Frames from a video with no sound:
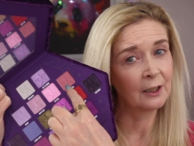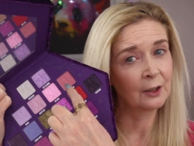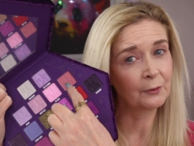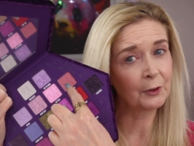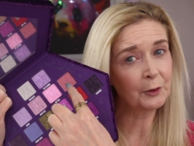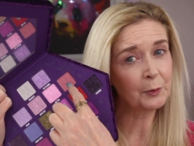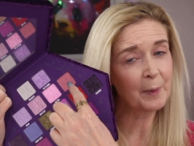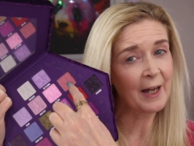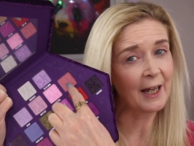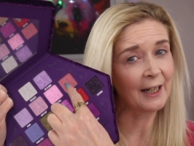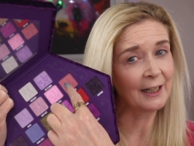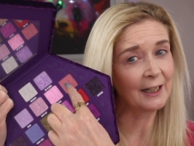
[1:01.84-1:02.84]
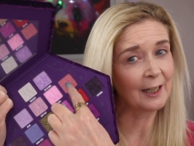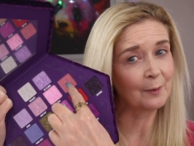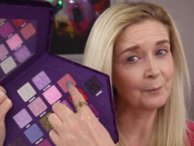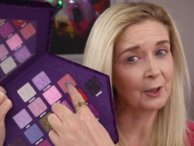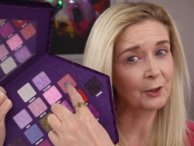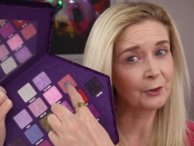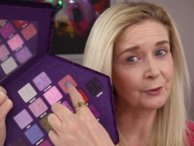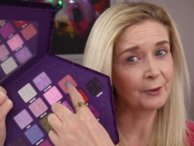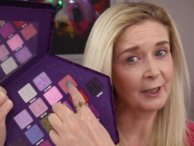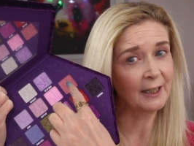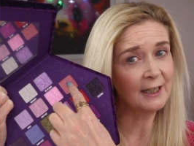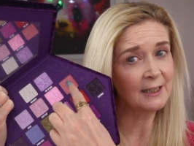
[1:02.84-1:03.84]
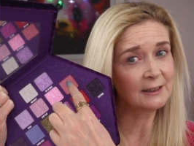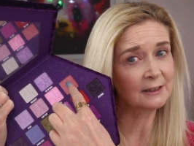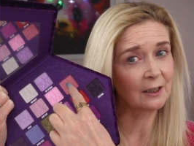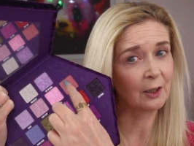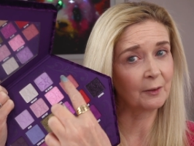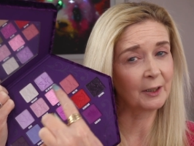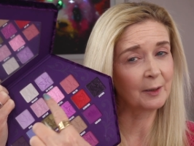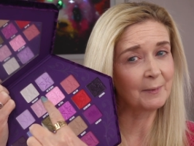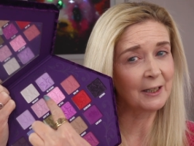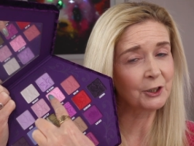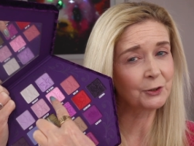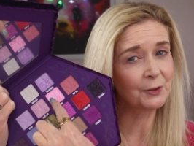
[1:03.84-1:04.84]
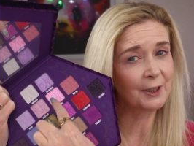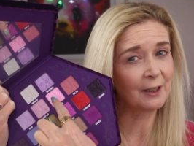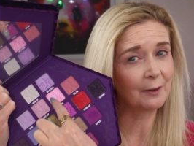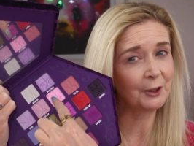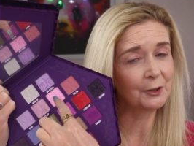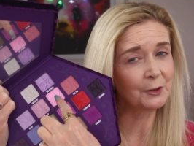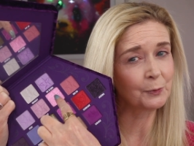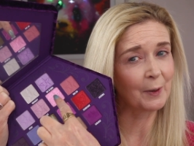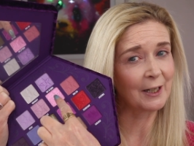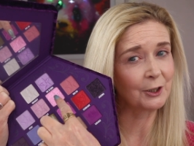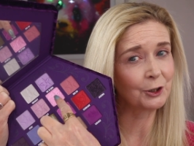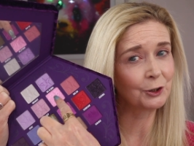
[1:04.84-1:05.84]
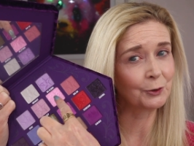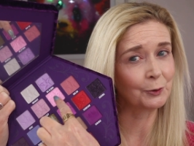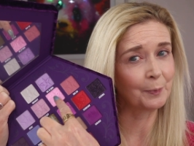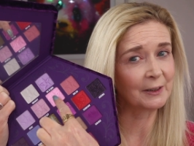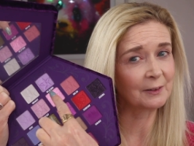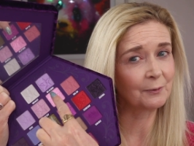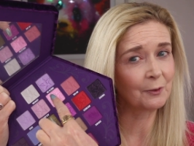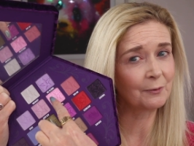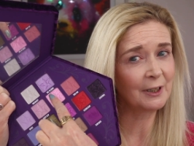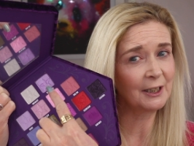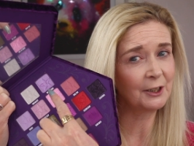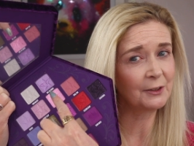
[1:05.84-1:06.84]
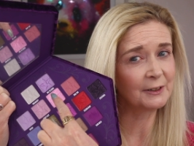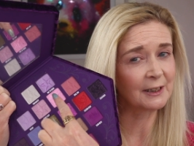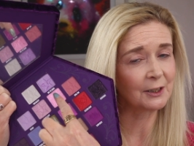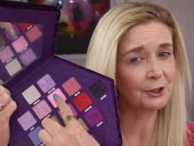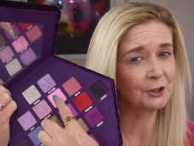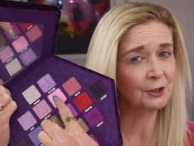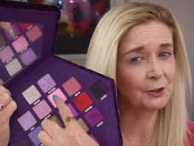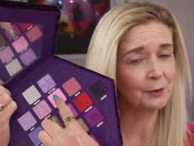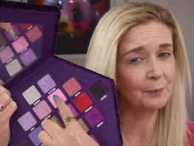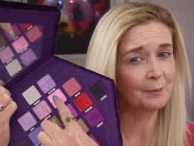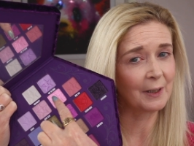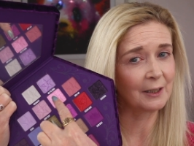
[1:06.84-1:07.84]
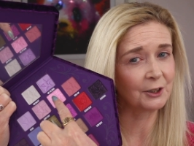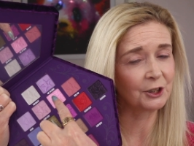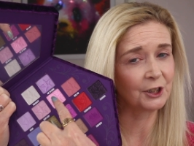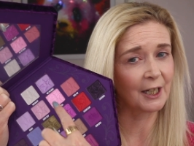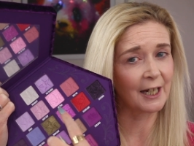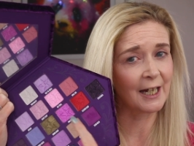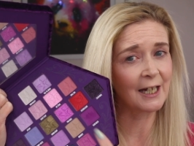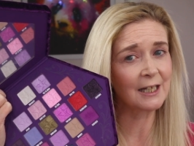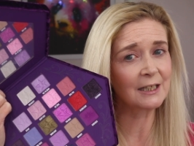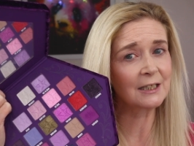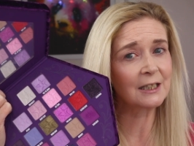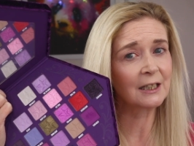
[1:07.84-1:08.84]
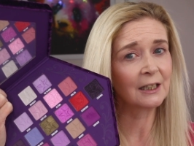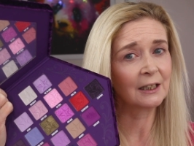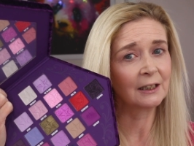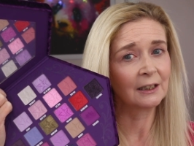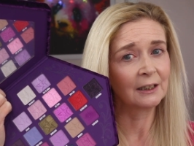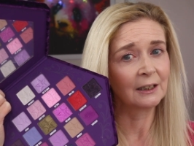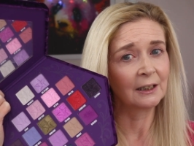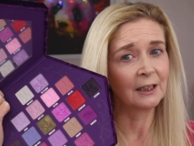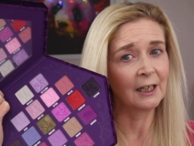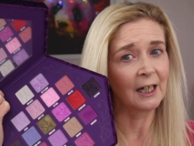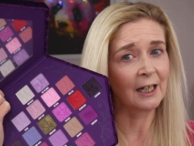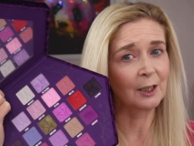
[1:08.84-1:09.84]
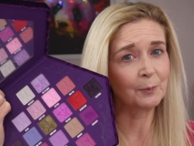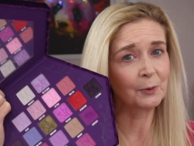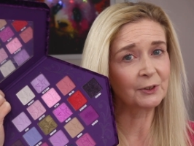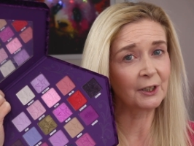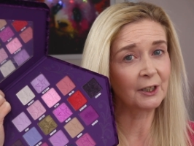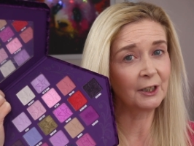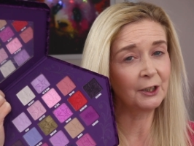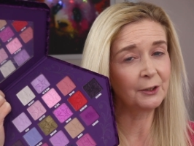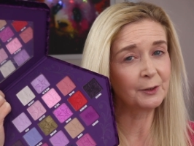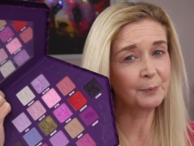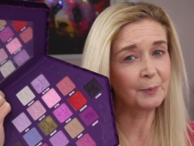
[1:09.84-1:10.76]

Royal Pain in my crease. I'm going to make sure that I use Wet Jewel because I've not really used that too much yet. And I'm also going to use